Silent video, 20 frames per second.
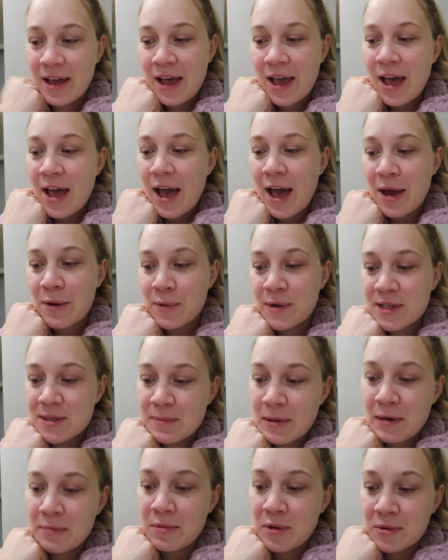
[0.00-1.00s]
and we
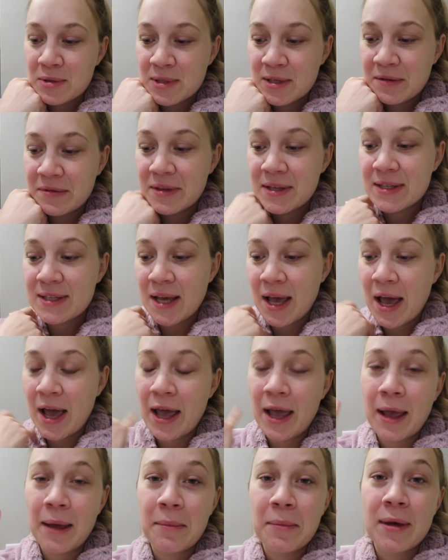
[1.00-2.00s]
spent most of the
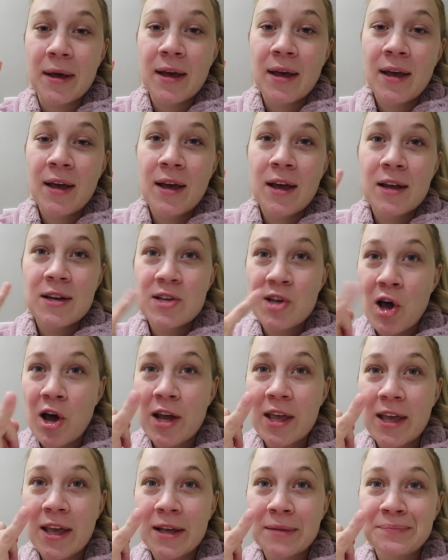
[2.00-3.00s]
time
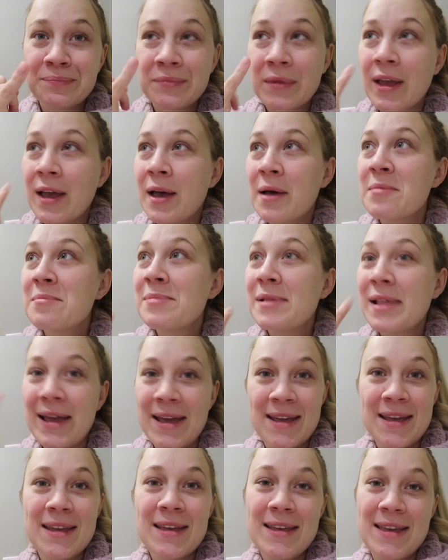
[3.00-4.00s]
talking,
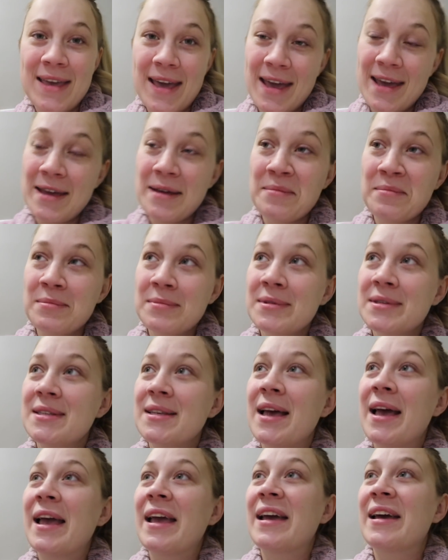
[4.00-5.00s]
playing games,
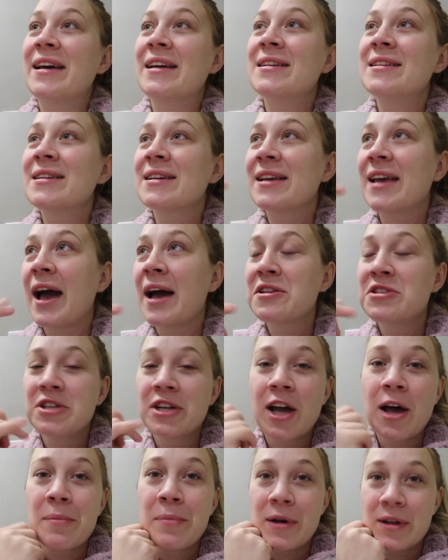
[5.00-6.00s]
and
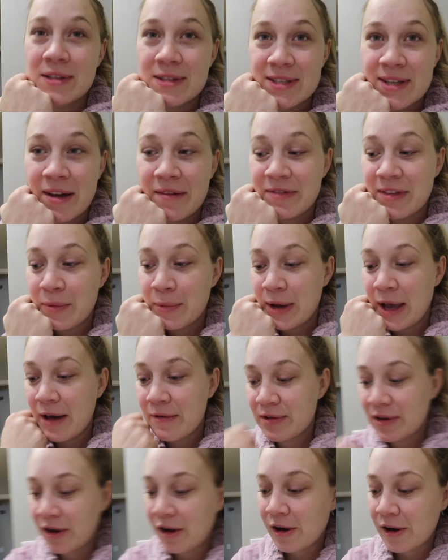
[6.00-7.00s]
catching up on stuff that we
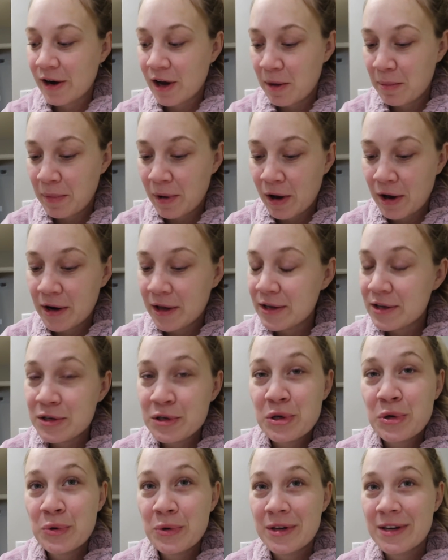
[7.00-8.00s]
haven't caught up on
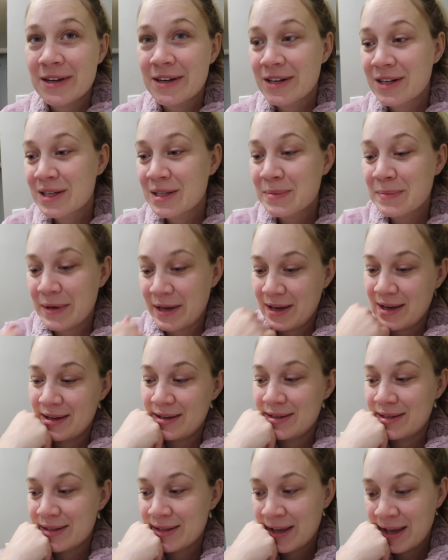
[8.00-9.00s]
in 2 years,
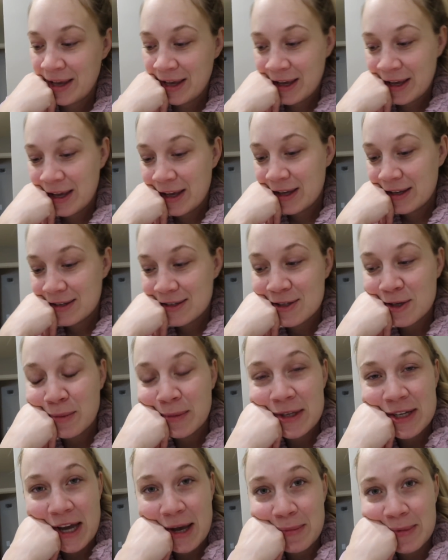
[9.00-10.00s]
because so
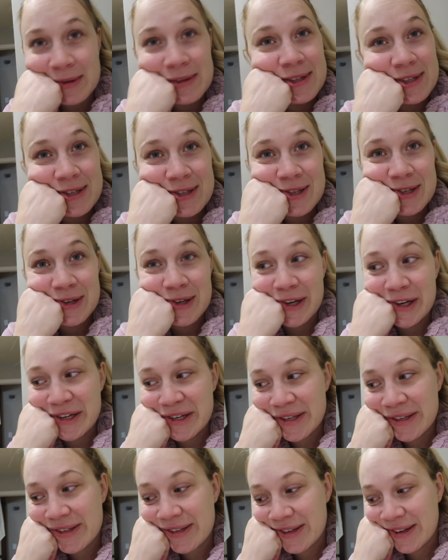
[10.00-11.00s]
much happens in 2
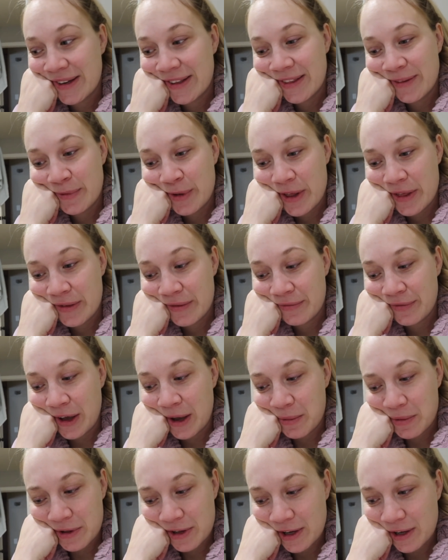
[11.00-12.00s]
years with
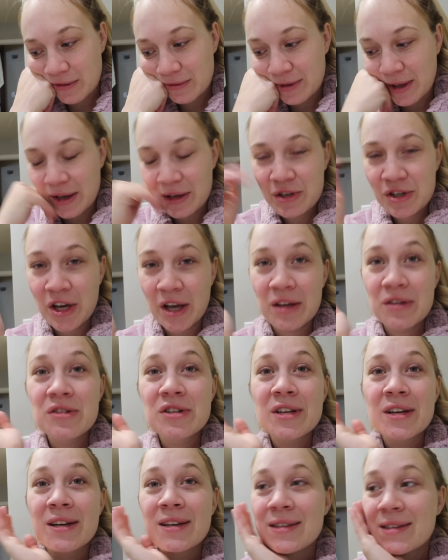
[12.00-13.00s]
family, like
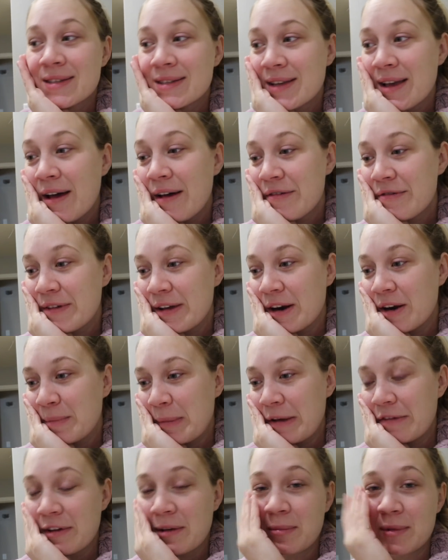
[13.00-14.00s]
changing and stuff. And
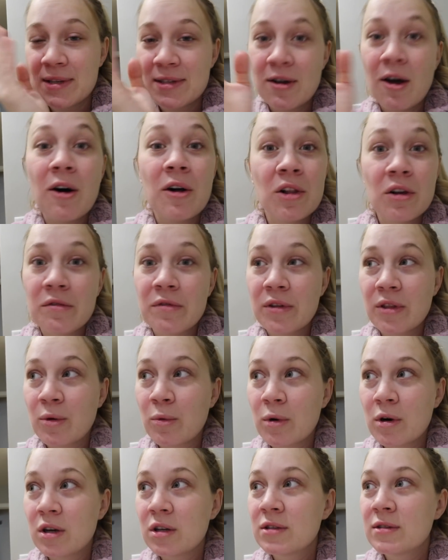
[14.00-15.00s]
my family's all over the
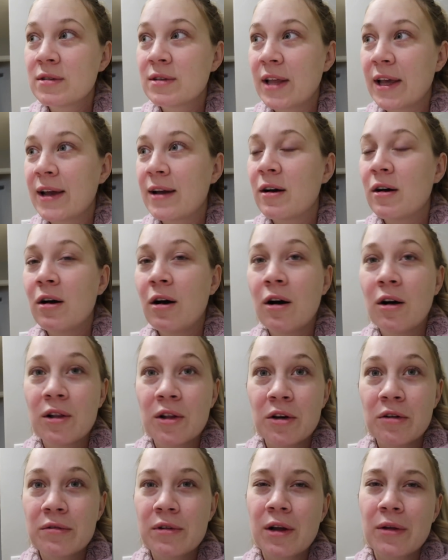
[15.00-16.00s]
world, like
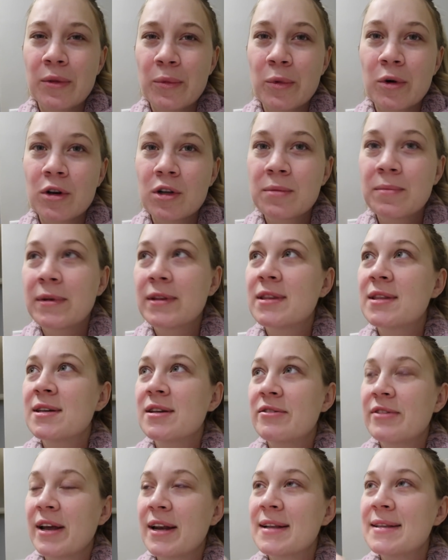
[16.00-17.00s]
all over, not the world, but the
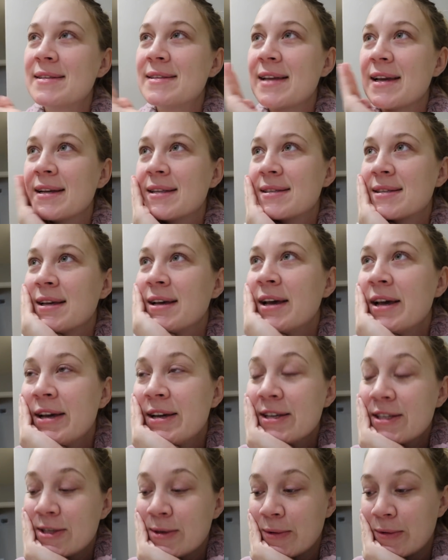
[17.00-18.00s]
United States.
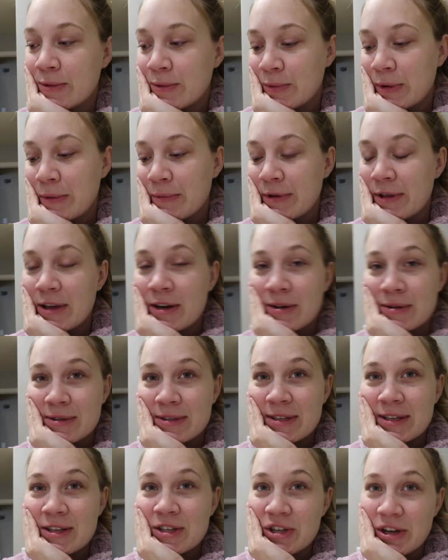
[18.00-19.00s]
So we really don't
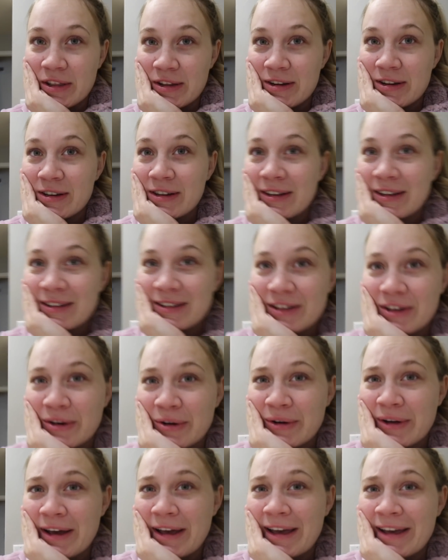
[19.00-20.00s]
see each other. You
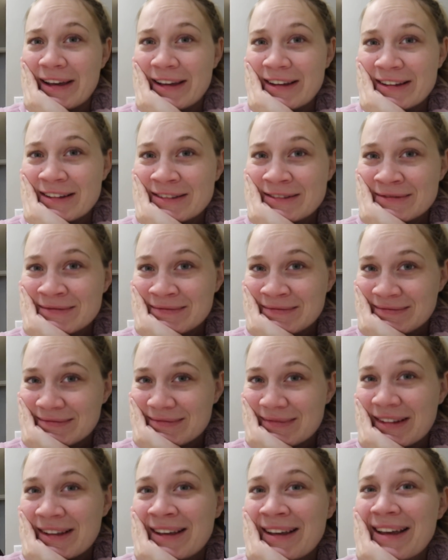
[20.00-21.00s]
okay?
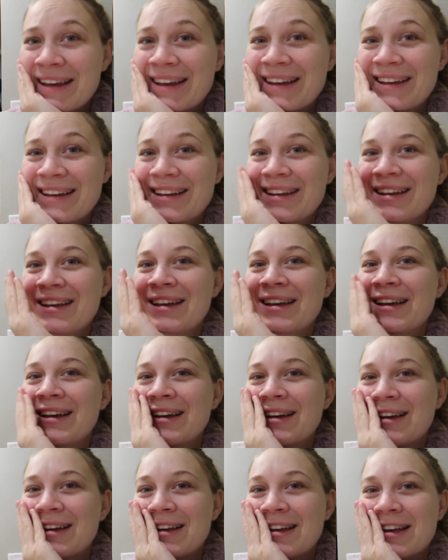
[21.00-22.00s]

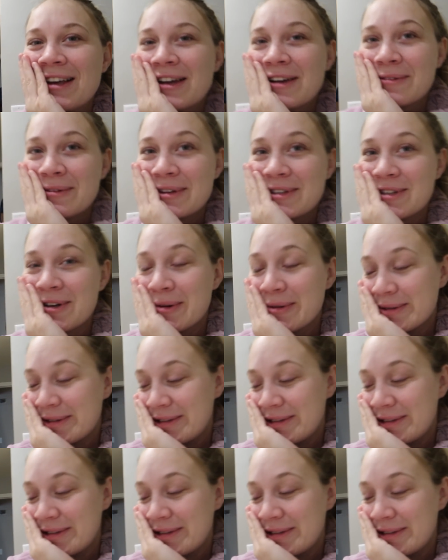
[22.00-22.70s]
We don't